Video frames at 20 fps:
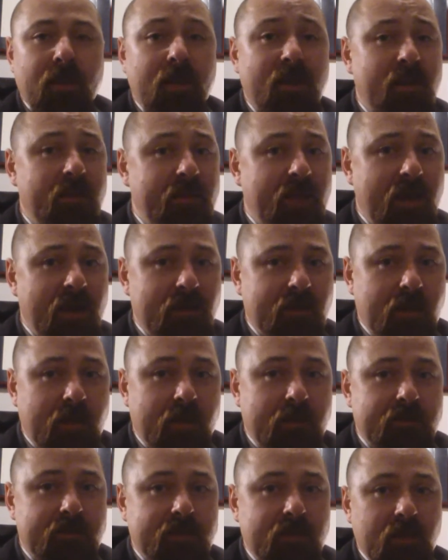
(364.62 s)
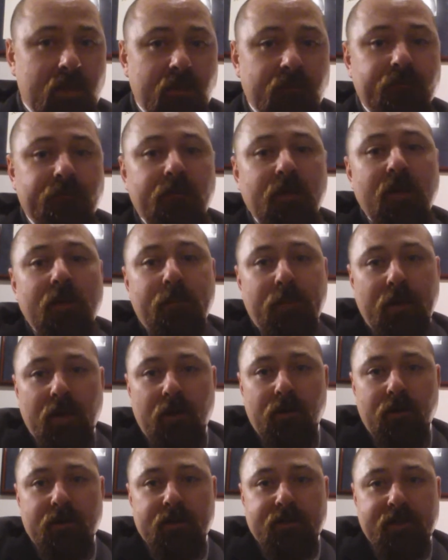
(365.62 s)
And in that case, if a
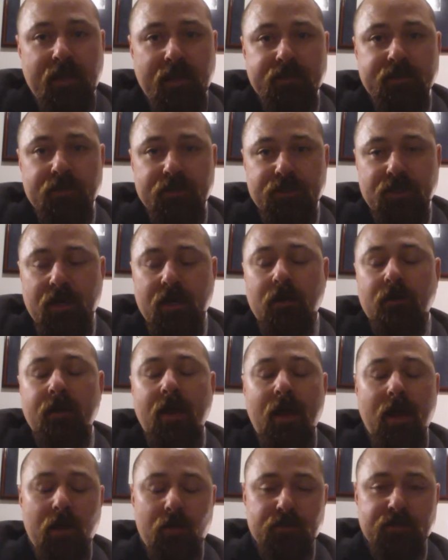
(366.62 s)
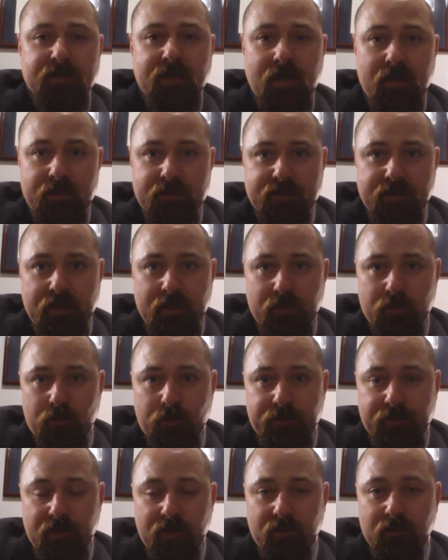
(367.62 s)
parent takes a child outside of the state of
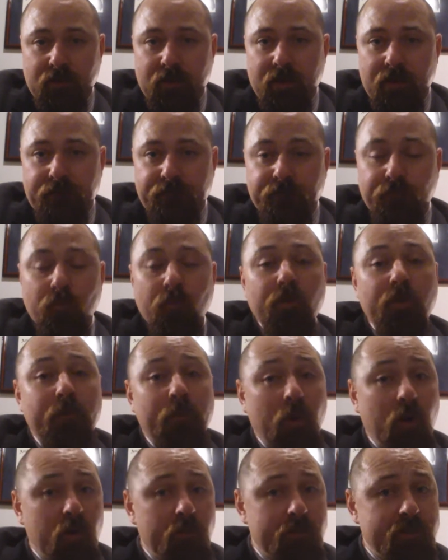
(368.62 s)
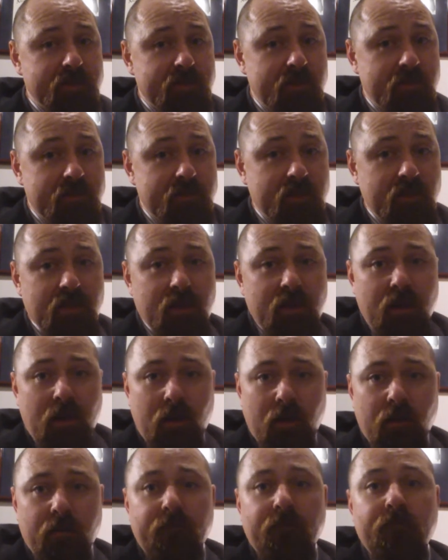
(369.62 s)
North Carolina for the purposes
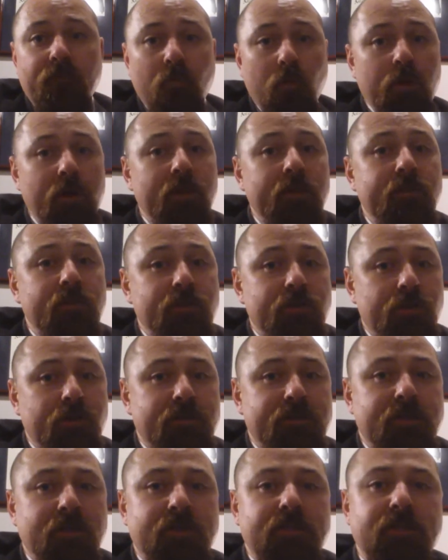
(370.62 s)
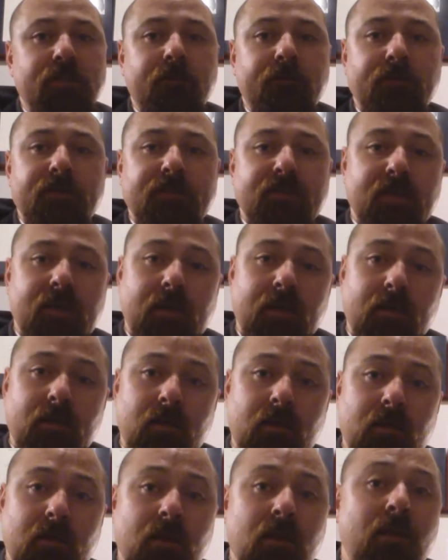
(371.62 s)
of avoiding the jurisdiction of the state,
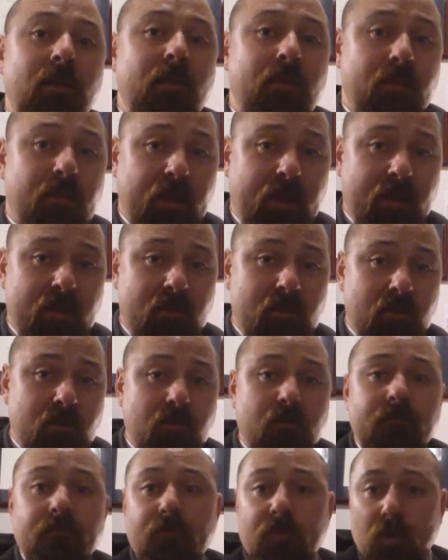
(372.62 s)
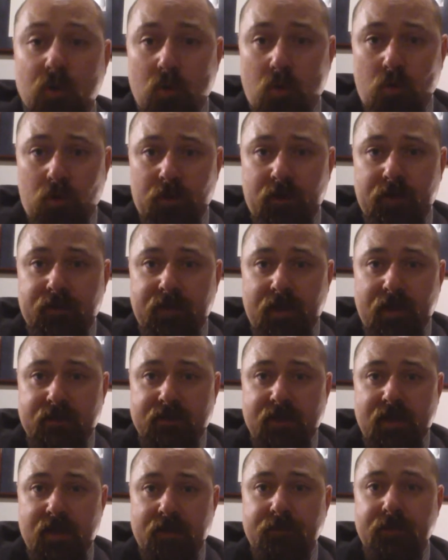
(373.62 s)
then the court at that
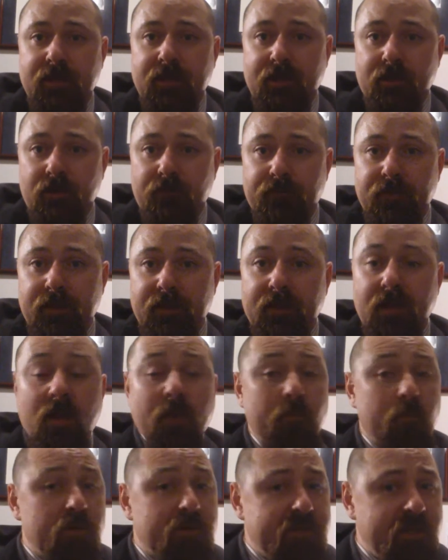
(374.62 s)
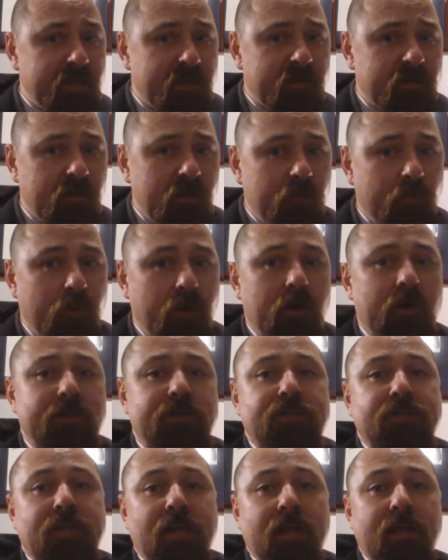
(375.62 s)
time can intervene, particularly where
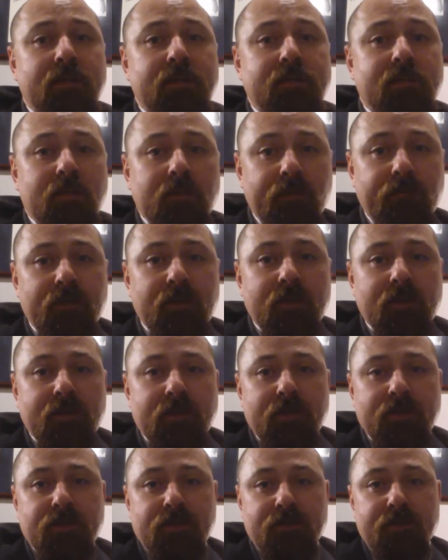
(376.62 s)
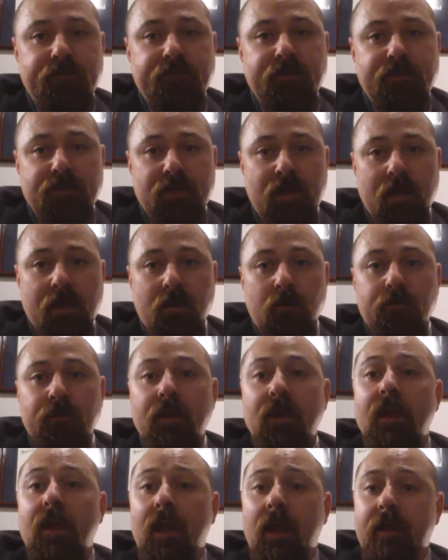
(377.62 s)
it's changed the living conditions of the child,
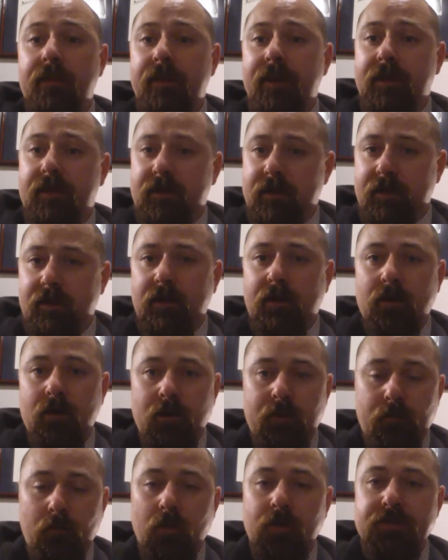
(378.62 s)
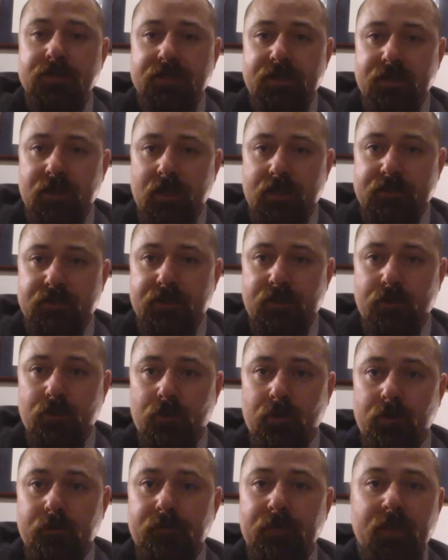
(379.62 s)
and they can enter an emergency custody
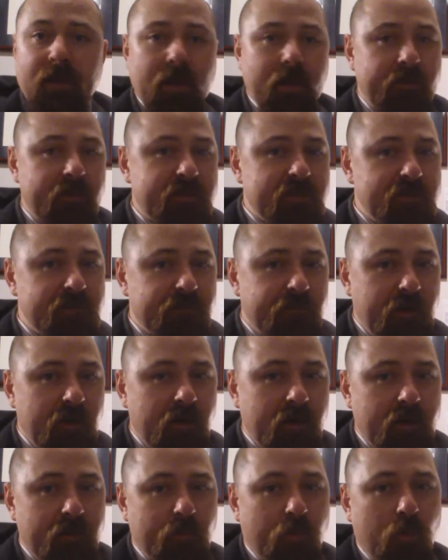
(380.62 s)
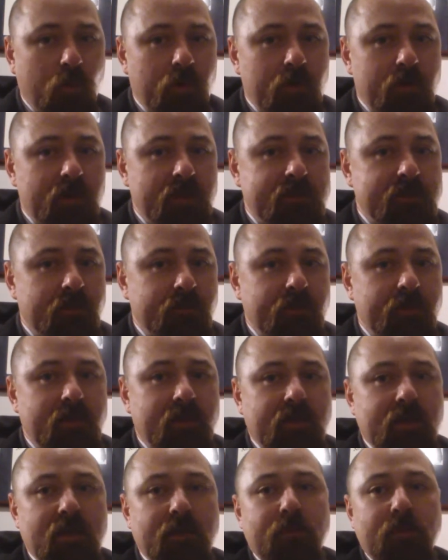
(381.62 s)
order. And this is very important and something
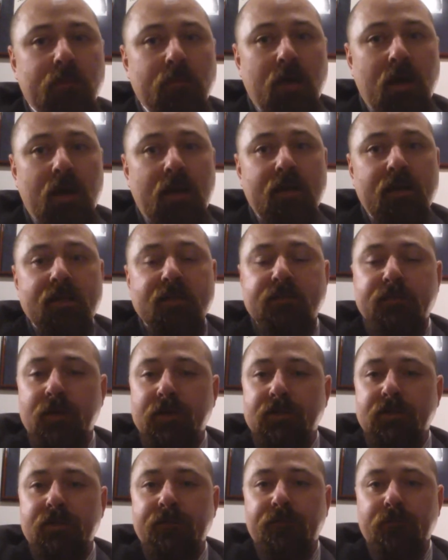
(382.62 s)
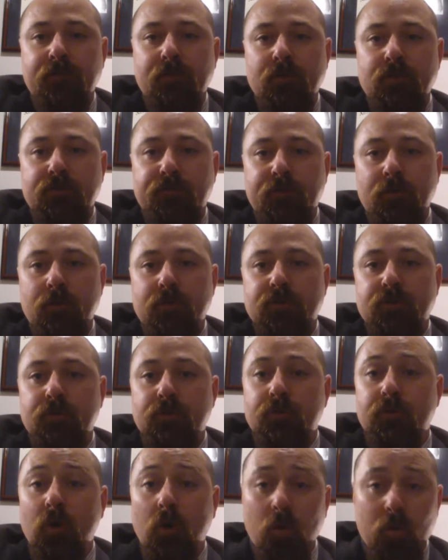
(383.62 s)
to keep in mind, especially for those folks who
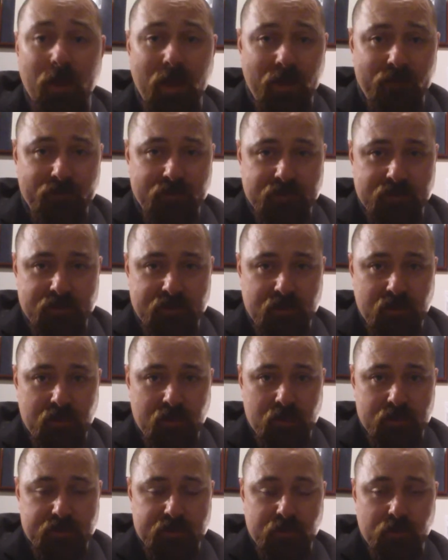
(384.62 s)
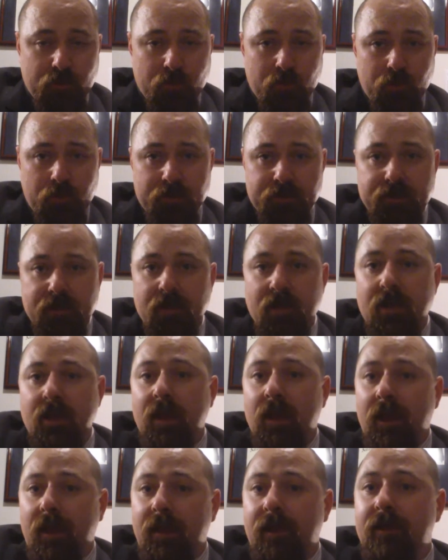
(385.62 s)
don't have existing custody orders
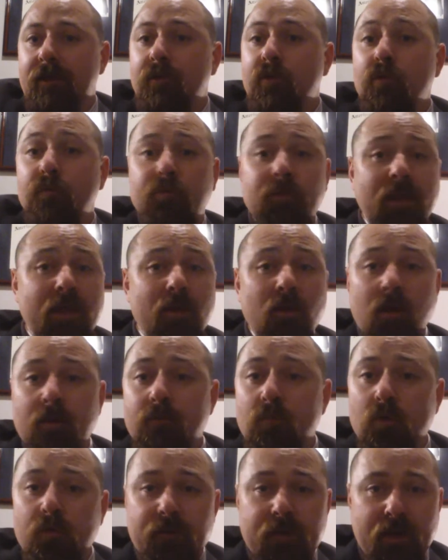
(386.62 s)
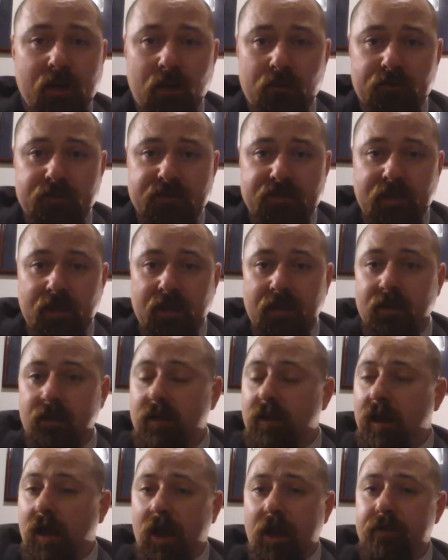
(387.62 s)
and who plan on moving out of state,
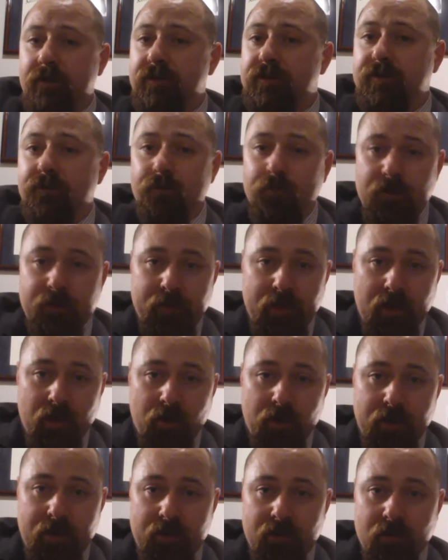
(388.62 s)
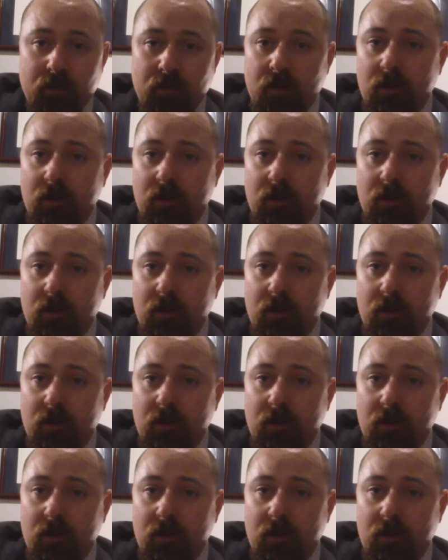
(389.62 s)
either to remarry